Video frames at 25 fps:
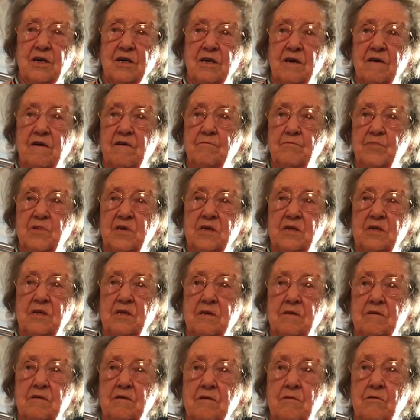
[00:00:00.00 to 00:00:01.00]
I have been
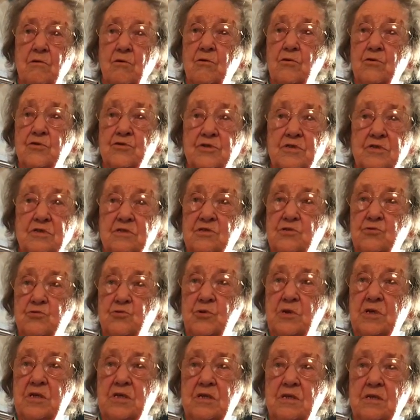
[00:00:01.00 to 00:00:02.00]
in the north in
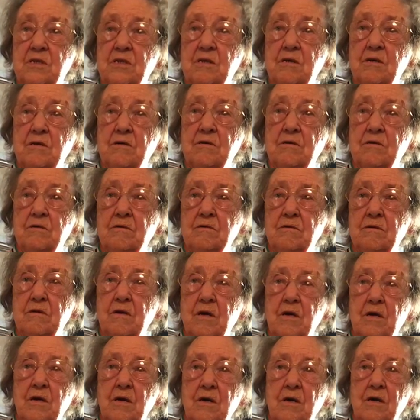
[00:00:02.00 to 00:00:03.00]
Sweden
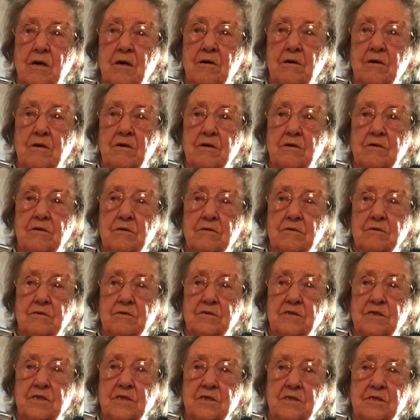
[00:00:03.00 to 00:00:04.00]

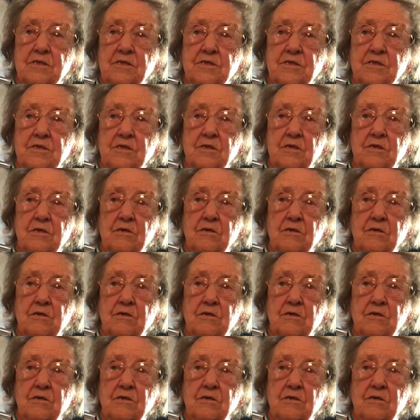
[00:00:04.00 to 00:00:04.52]
since